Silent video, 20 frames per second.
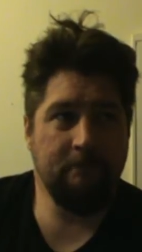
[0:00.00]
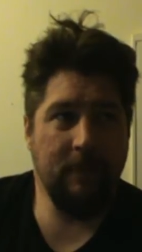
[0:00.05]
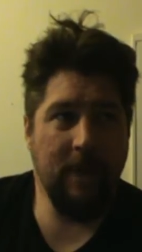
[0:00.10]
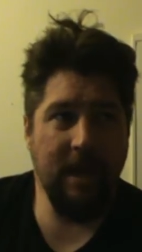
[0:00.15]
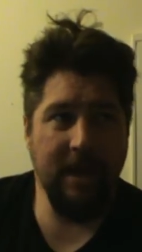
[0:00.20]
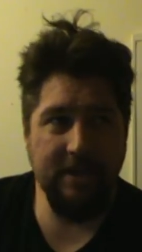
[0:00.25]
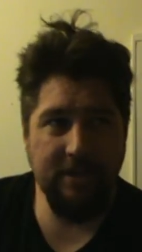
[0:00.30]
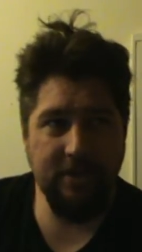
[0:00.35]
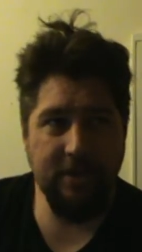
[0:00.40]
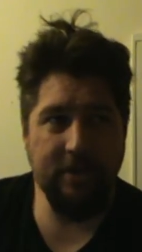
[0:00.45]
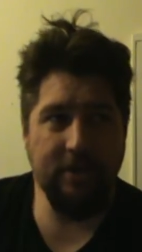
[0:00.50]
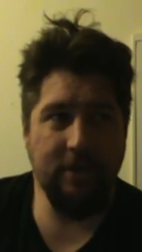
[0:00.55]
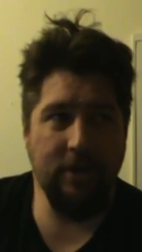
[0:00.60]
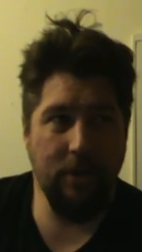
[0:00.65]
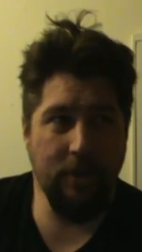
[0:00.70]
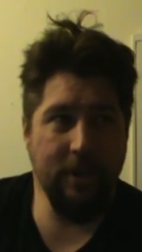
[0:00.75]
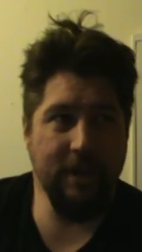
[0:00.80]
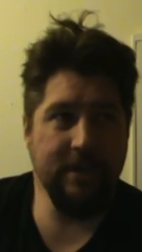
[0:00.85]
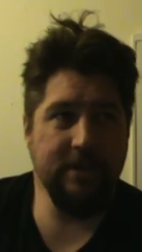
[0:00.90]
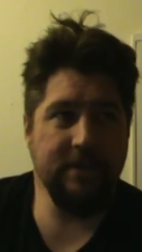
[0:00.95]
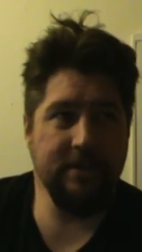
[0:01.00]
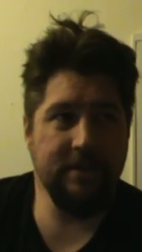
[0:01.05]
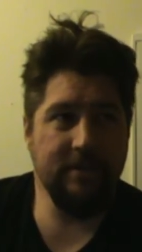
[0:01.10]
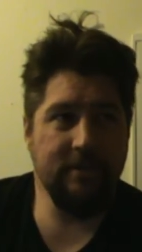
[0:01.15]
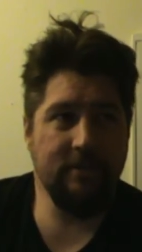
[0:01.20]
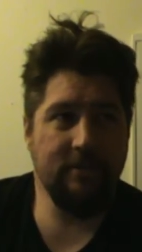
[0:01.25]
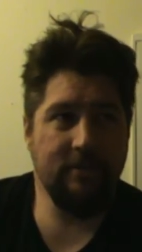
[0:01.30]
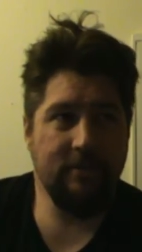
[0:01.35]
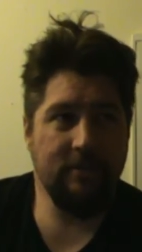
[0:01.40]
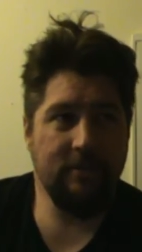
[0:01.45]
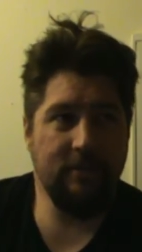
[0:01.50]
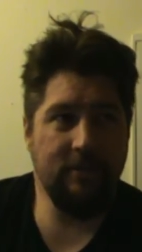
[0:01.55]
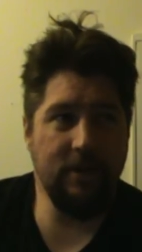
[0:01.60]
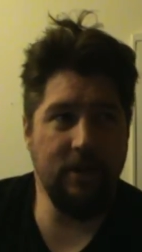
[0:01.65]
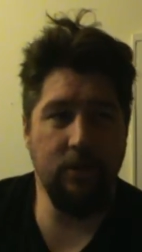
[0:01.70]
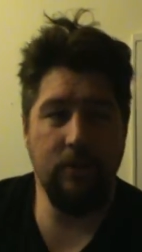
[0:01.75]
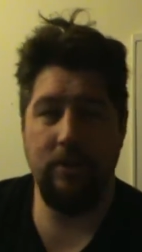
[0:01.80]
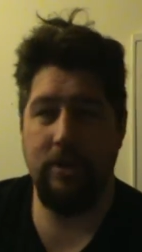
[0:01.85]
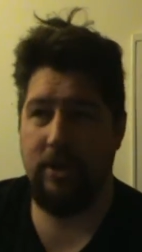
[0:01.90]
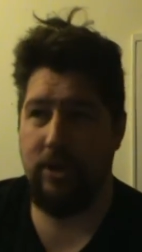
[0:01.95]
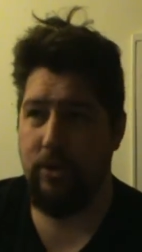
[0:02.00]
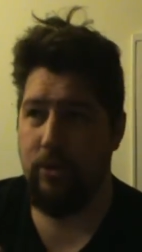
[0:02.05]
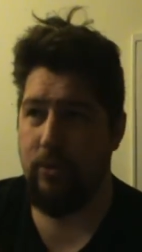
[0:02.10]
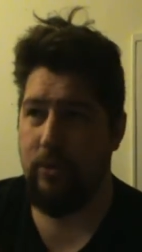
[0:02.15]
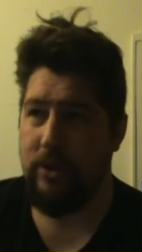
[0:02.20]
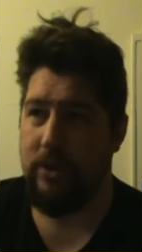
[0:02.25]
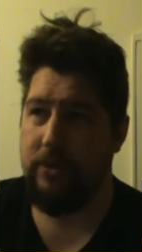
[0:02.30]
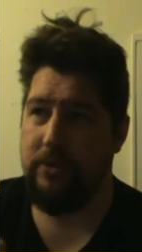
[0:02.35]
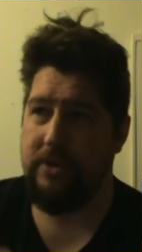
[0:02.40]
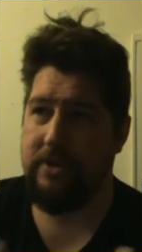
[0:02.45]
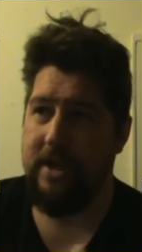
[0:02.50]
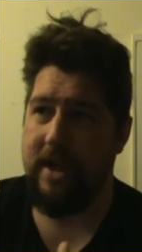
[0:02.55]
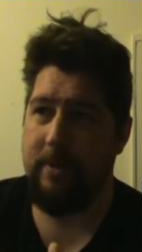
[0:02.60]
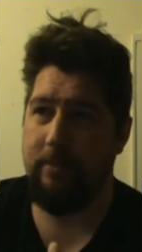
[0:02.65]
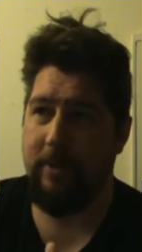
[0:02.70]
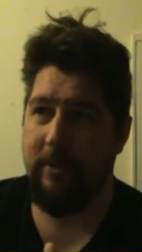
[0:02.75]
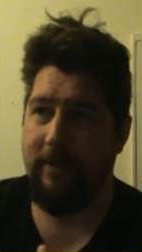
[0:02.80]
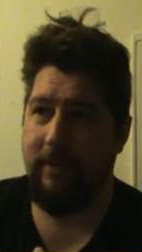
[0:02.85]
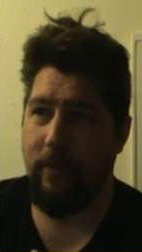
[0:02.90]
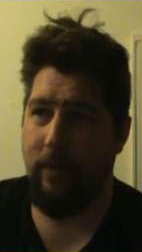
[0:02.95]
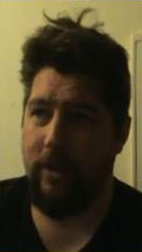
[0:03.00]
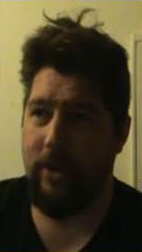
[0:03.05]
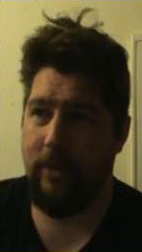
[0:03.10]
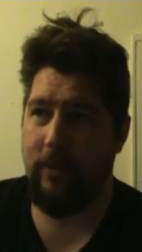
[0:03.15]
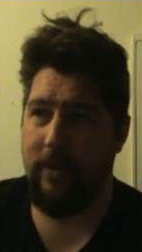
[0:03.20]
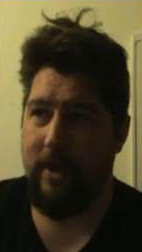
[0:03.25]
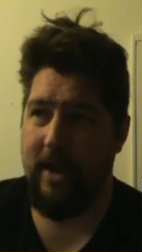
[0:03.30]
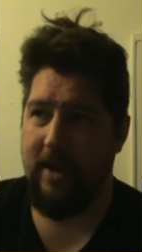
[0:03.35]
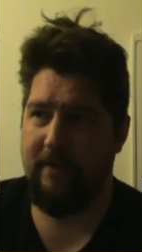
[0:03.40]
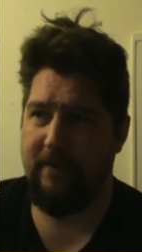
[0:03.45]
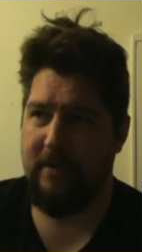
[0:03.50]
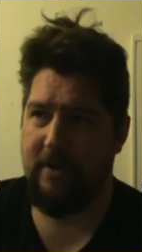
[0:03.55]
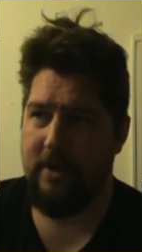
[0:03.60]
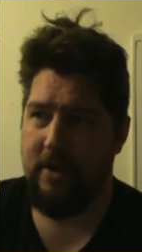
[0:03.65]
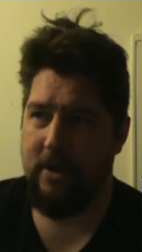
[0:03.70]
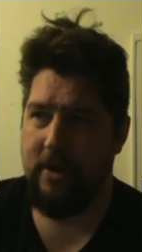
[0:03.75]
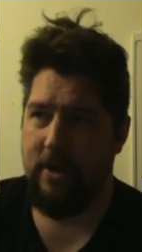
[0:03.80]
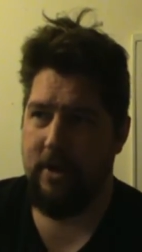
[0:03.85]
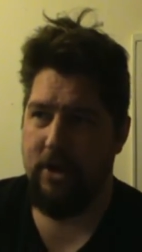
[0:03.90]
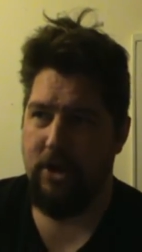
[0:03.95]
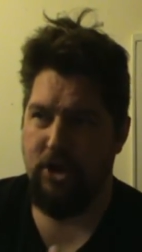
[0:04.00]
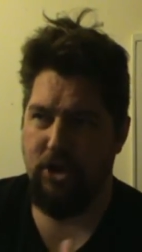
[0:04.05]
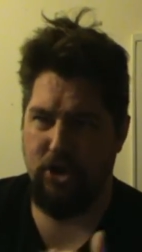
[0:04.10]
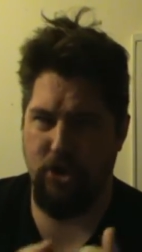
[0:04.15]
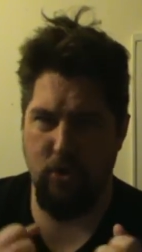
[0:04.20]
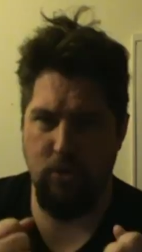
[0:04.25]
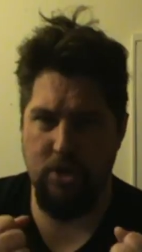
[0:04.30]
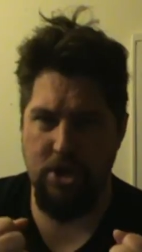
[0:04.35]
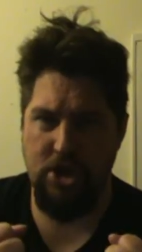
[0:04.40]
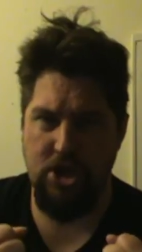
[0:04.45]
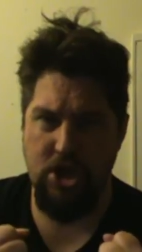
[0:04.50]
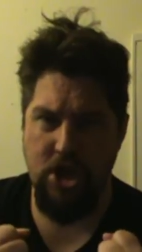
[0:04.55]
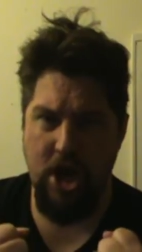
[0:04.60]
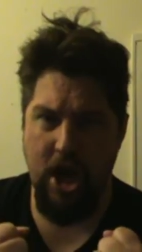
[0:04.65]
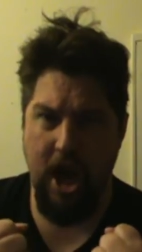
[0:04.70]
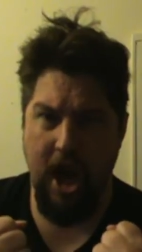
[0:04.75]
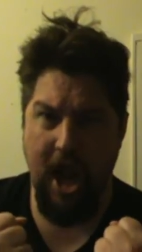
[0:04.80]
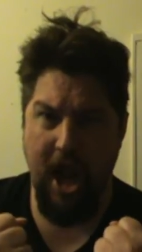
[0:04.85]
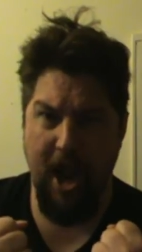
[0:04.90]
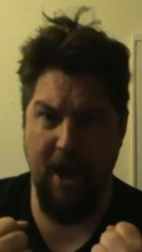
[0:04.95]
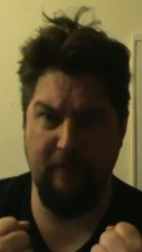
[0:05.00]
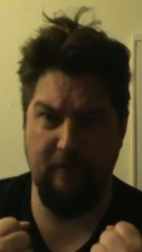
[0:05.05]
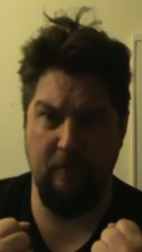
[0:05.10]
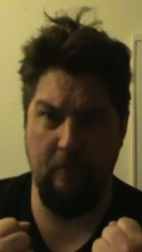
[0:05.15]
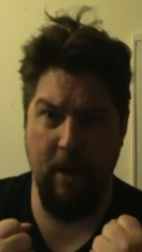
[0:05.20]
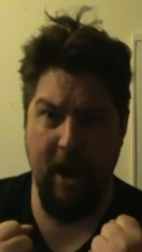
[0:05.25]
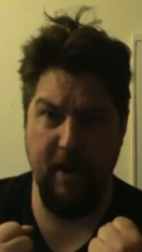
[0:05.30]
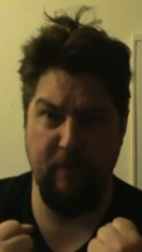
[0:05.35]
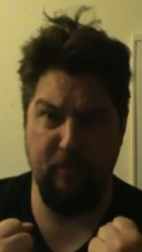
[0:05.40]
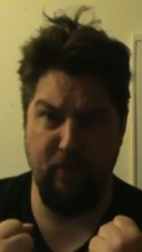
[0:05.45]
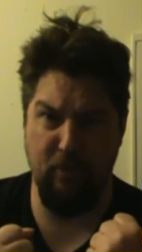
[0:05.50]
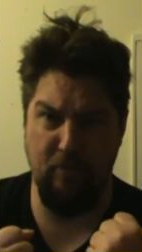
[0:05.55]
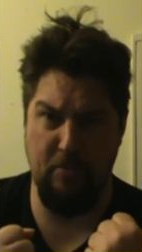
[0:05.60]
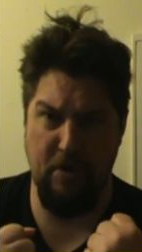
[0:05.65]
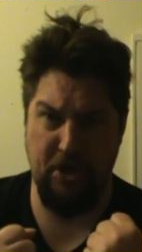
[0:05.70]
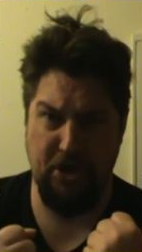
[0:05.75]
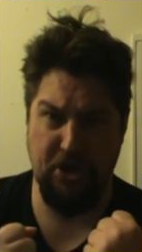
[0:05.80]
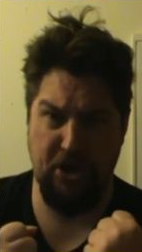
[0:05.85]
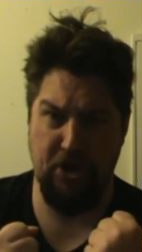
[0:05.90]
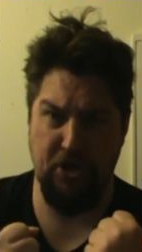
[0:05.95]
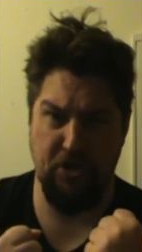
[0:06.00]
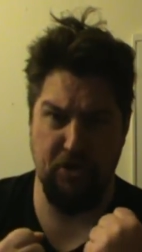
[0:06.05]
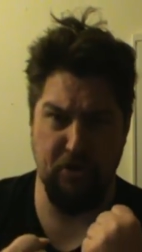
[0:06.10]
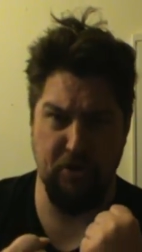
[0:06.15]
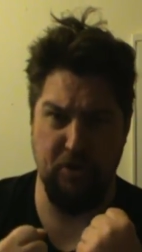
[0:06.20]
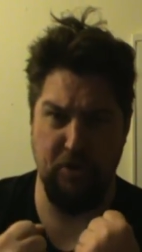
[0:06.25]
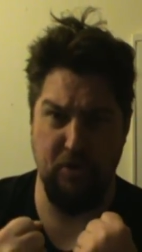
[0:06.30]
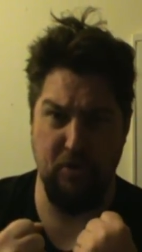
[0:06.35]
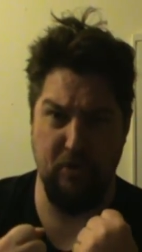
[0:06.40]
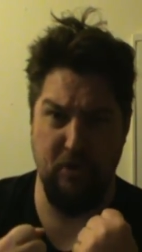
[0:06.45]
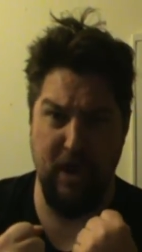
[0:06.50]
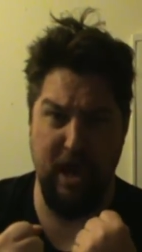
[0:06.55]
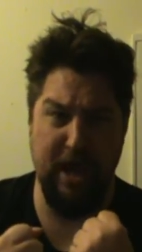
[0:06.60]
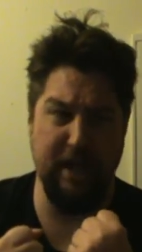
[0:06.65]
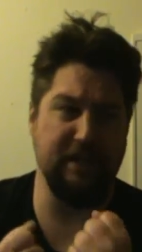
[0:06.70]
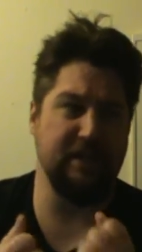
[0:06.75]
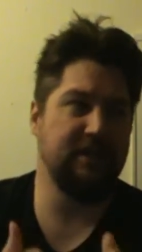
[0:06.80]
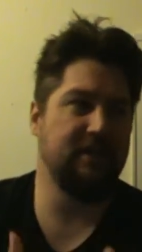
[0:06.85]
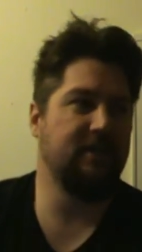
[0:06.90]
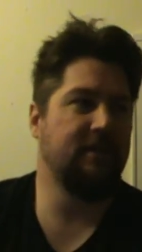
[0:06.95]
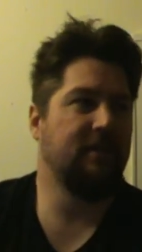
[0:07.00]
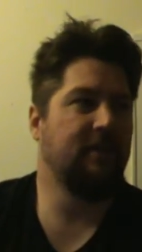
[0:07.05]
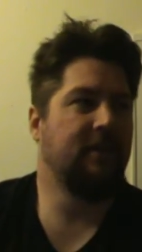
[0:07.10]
I took notice. You, you, you said before you left, you didn't have my permission to do that.